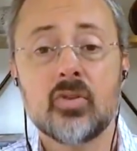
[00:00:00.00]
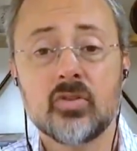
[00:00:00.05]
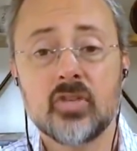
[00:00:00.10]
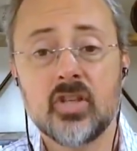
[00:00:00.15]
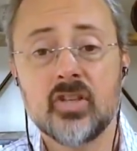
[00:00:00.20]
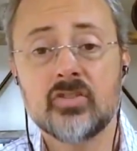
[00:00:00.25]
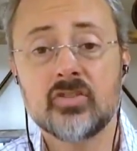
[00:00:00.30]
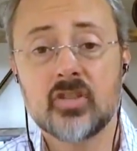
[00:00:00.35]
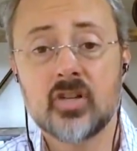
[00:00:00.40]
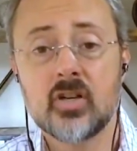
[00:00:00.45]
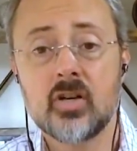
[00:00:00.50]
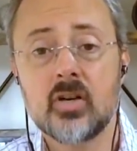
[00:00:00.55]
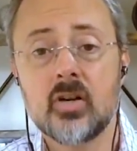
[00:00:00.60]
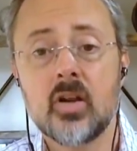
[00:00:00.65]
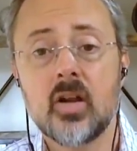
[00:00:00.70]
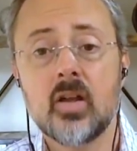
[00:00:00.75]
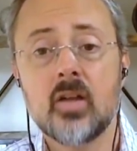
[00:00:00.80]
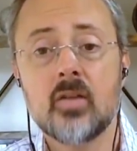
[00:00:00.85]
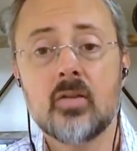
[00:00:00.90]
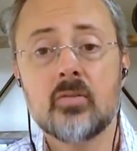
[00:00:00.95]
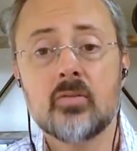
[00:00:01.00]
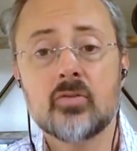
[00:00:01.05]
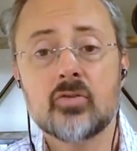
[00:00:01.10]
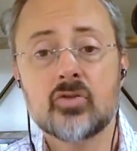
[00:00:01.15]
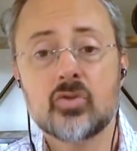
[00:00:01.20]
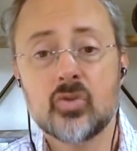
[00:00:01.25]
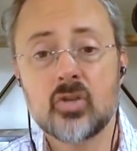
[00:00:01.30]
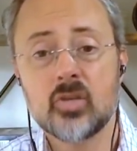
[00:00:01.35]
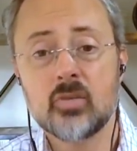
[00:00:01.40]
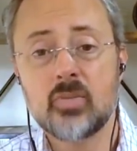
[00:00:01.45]
police are
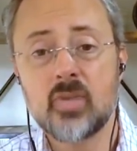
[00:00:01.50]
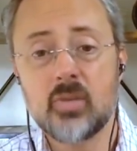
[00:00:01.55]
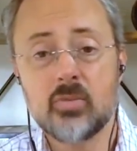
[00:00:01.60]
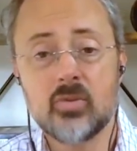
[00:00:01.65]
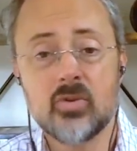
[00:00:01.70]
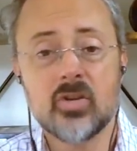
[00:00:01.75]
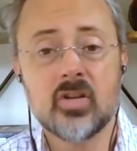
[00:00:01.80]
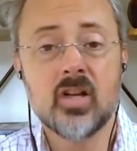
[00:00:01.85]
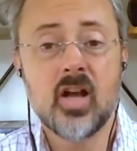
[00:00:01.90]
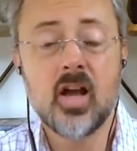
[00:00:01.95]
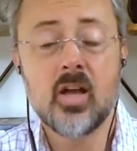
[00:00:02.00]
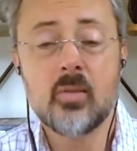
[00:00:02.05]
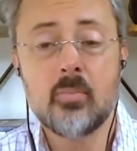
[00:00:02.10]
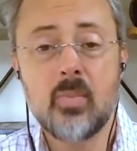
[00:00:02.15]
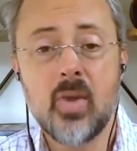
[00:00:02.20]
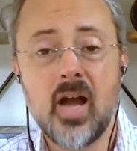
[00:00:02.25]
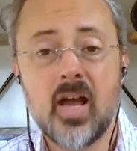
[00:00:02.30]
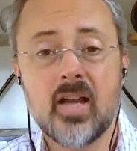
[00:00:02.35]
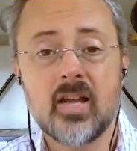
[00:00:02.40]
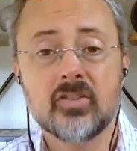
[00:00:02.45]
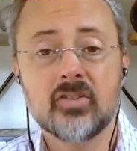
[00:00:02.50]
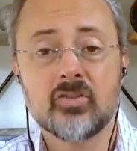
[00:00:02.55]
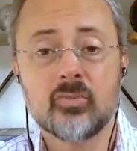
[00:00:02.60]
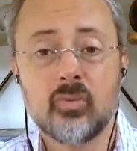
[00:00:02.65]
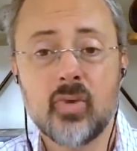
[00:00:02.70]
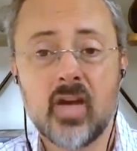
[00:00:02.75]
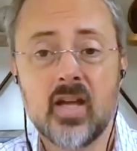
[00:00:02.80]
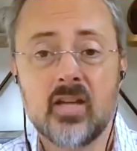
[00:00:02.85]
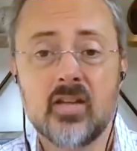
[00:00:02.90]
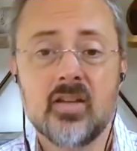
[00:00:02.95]
shooting people in an unbiased
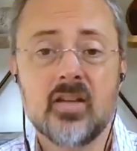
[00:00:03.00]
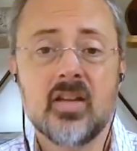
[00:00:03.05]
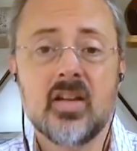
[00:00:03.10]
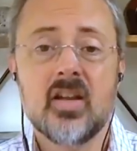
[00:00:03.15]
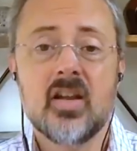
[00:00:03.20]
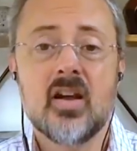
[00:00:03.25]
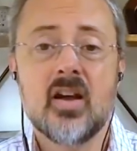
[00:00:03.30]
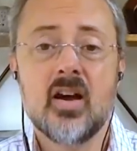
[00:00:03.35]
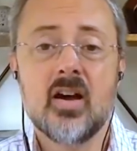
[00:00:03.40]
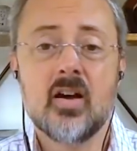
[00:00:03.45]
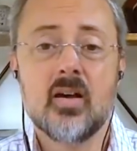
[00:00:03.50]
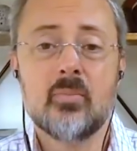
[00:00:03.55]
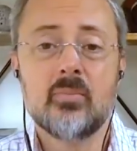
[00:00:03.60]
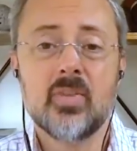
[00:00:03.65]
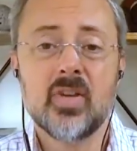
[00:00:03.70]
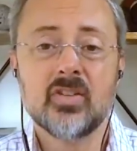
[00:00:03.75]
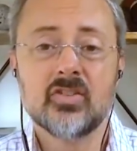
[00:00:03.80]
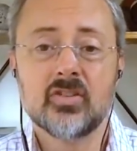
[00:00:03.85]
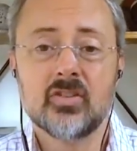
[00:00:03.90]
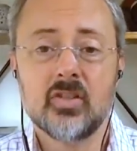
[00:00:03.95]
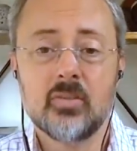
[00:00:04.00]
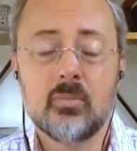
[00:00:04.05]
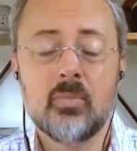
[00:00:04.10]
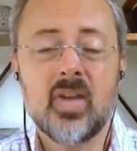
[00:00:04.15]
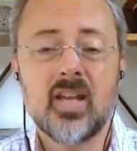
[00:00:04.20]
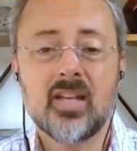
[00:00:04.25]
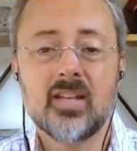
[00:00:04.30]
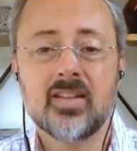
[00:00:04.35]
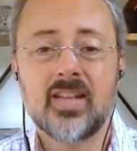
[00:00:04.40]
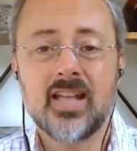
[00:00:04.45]
way, um, basically
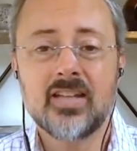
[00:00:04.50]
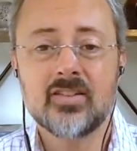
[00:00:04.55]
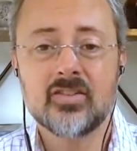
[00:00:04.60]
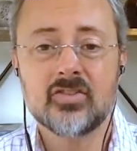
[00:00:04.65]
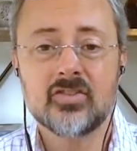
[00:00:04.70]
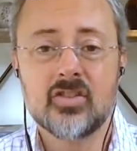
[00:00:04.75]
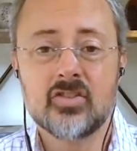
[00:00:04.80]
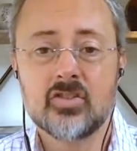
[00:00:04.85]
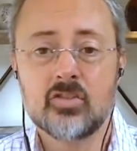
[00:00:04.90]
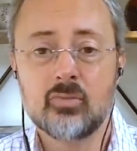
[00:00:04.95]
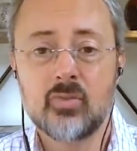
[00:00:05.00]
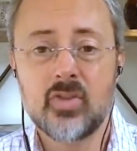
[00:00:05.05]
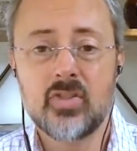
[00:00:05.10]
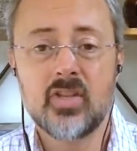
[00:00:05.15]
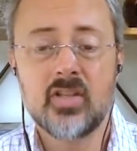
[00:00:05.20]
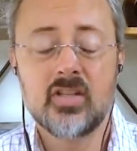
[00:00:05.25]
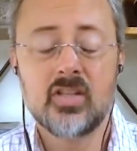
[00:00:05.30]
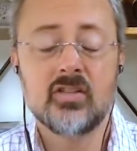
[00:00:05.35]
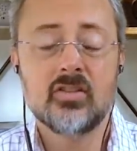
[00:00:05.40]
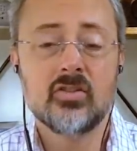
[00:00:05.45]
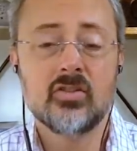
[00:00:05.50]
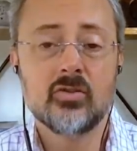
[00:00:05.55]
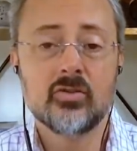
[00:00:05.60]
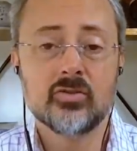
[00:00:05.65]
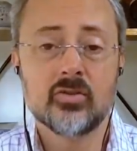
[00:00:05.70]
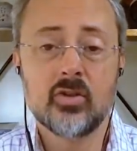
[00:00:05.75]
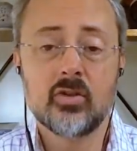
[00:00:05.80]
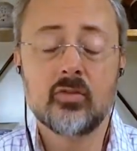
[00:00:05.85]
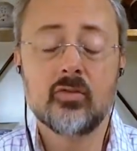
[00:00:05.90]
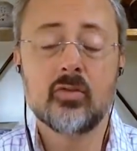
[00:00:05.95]
making that decision when they need to
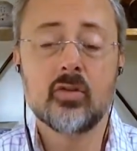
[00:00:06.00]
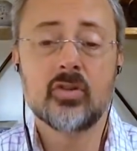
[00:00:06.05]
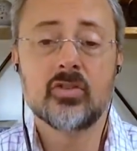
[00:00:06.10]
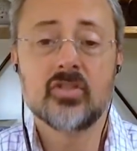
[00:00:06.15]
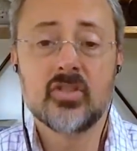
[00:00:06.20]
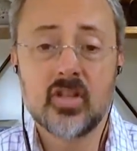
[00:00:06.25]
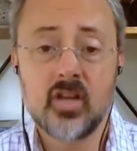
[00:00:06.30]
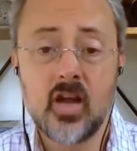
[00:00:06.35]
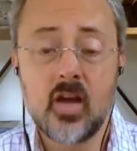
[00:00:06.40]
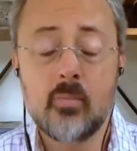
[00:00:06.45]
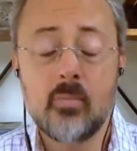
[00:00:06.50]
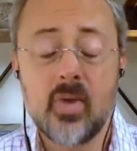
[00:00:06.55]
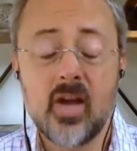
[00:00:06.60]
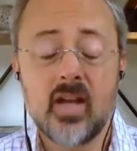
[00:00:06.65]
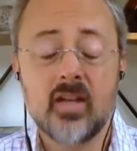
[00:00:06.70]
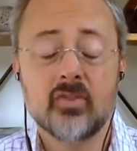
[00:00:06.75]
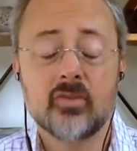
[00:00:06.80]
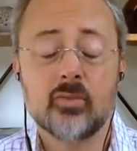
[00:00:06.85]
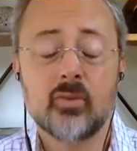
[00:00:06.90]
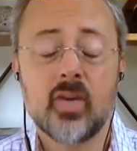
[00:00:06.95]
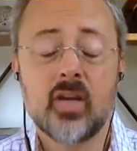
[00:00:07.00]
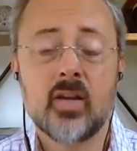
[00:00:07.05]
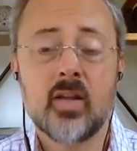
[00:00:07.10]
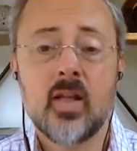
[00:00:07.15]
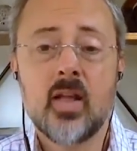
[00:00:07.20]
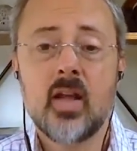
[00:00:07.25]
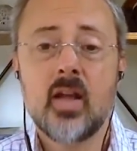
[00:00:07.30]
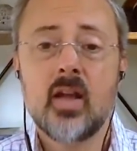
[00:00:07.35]
use lethal force in an unbiased way.